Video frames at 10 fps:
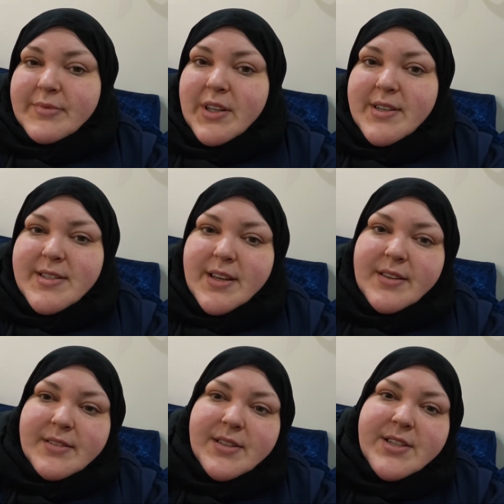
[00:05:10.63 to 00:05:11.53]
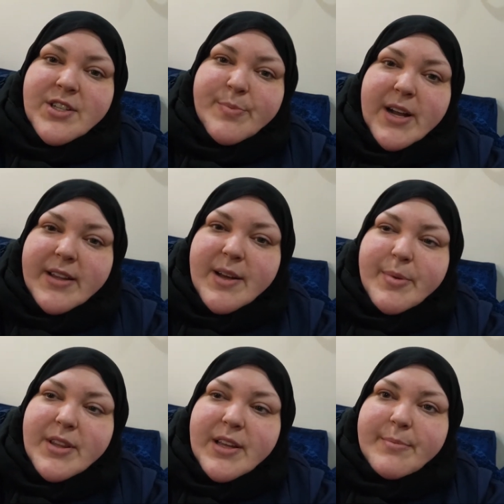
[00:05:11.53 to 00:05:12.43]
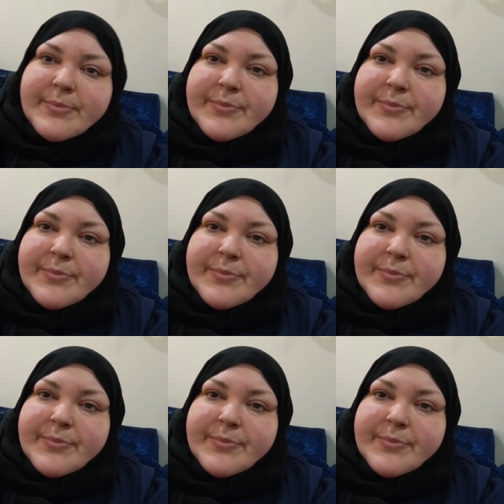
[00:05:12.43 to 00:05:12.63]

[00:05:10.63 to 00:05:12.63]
Honestly, it's just piling up on them.